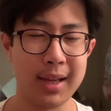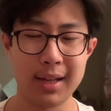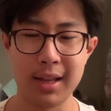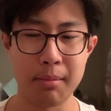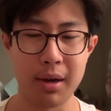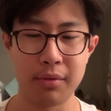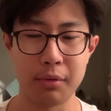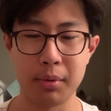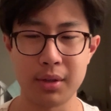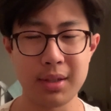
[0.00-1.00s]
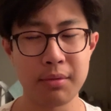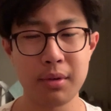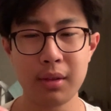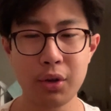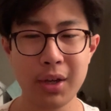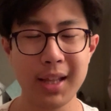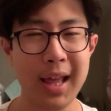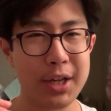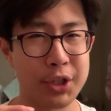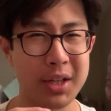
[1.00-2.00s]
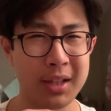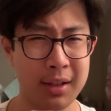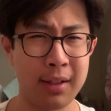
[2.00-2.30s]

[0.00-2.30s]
nearby food because if you look at that shit in the